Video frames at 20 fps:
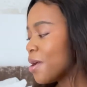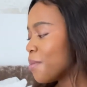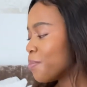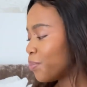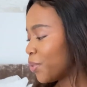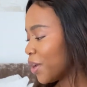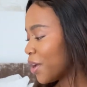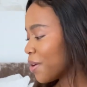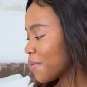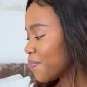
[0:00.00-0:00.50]

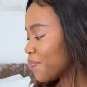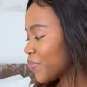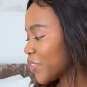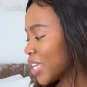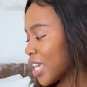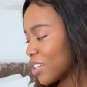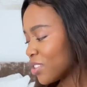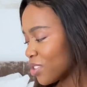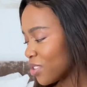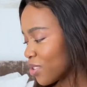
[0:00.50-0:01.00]
But
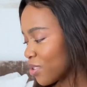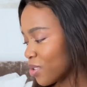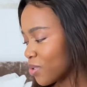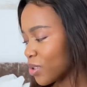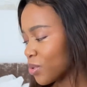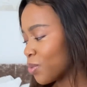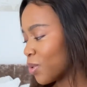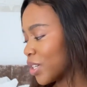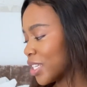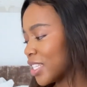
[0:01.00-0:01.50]
yeah, I do agree
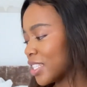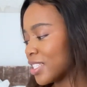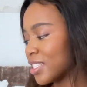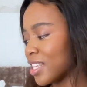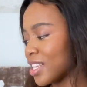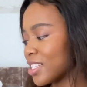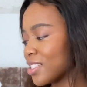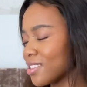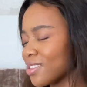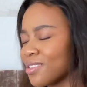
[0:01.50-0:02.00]
with what he says.